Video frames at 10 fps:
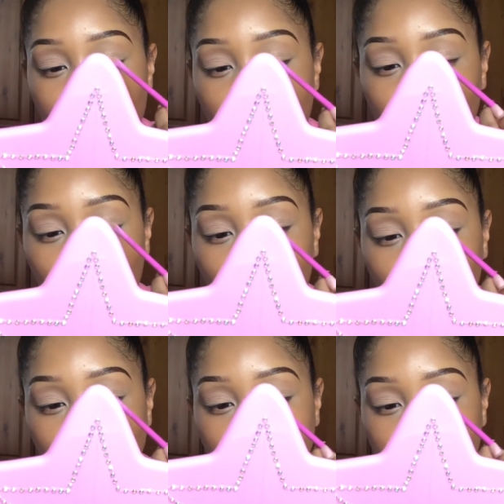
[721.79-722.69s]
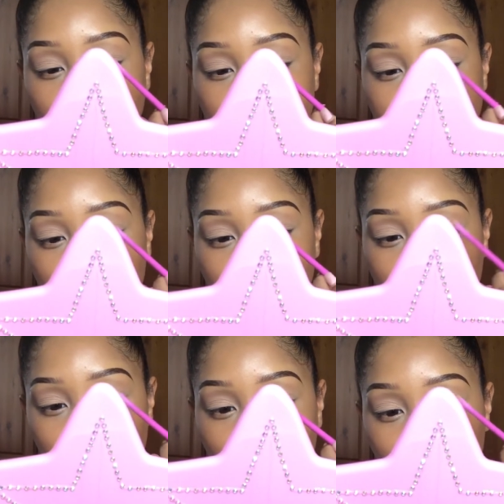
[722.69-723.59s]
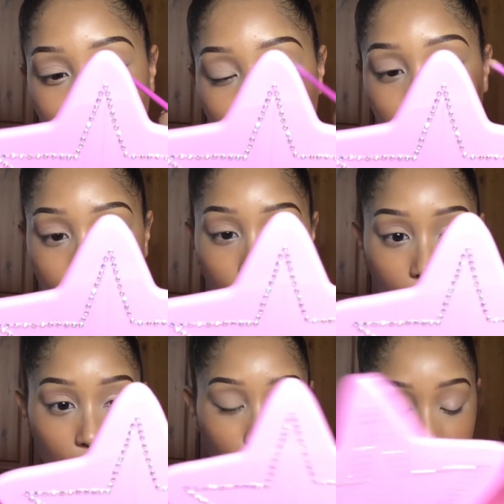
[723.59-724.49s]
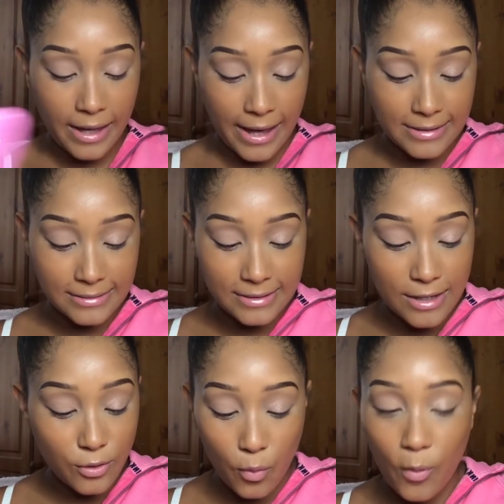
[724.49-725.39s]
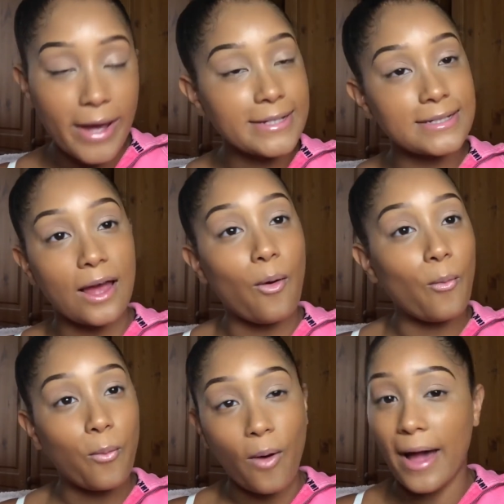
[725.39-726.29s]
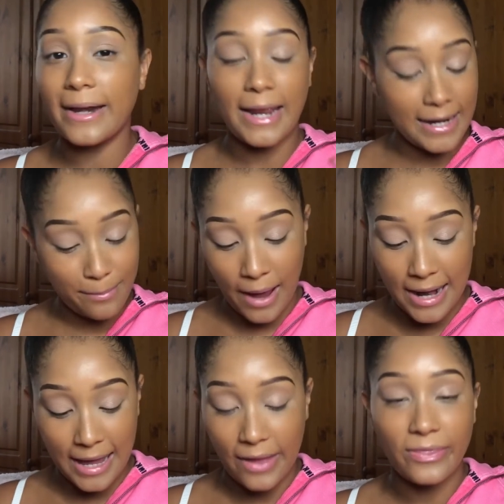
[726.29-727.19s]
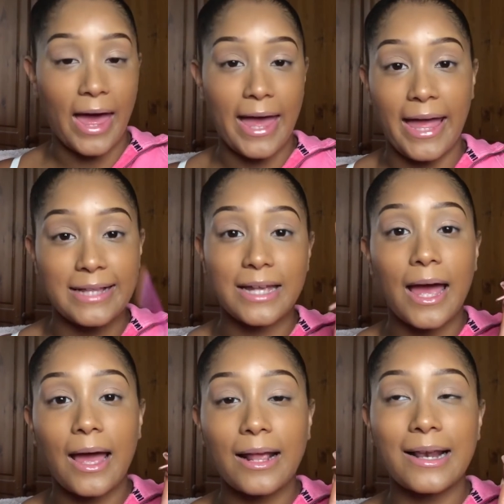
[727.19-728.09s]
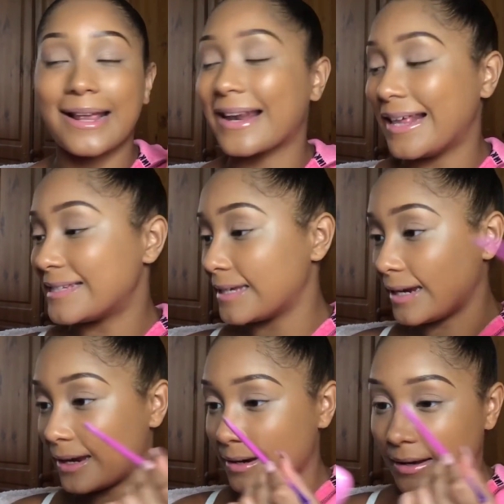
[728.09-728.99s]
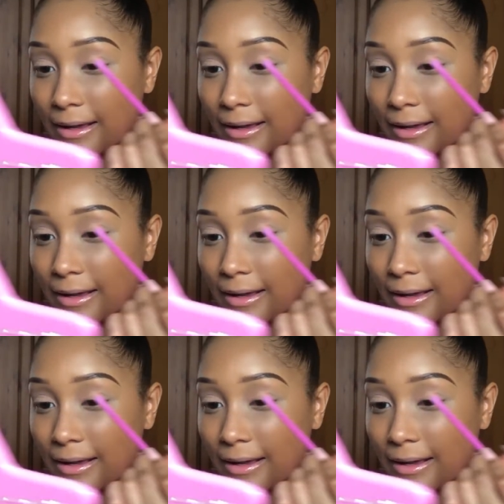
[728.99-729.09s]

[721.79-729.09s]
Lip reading: Oh yes, honey. Oh yes, there's always one in a palette that is glistening.